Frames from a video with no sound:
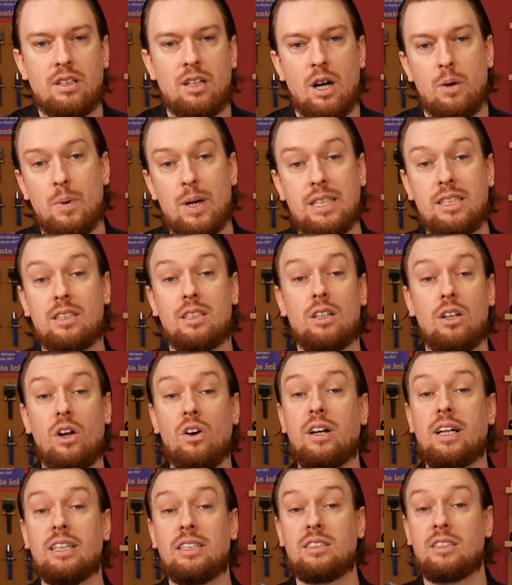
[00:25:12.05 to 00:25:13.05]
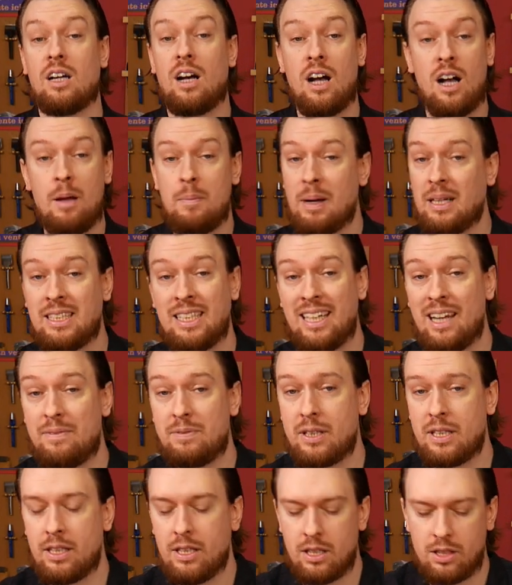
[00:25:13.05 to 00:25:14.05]
I waited the longest time, I did
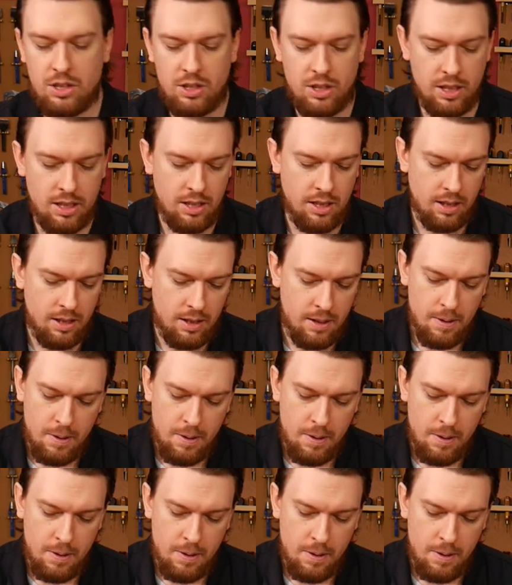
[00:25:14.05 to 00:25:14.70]
everything I could.